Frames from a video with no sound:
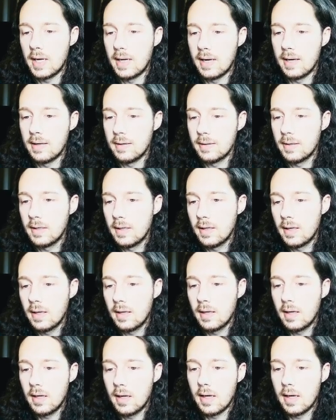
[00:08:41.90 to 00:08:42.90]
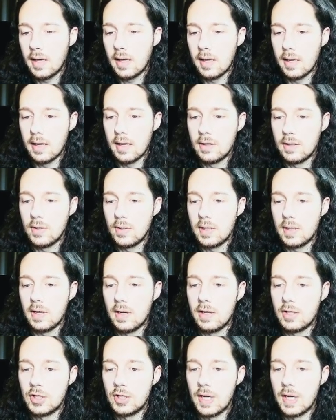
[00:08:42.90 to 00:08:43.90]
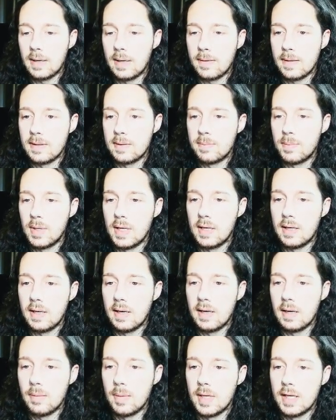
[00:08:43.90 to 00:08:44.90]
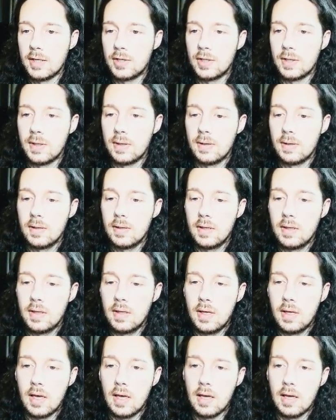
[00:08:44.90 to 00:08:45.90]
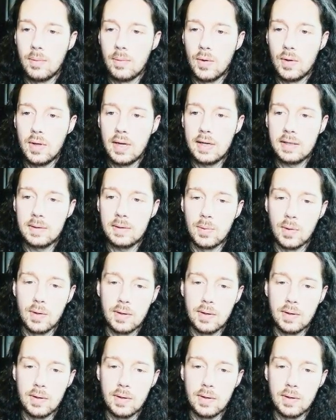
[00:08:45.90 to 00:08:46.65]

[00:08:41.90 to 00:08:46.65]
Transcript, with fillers: not? And you can uncheck this bake animation and we'll export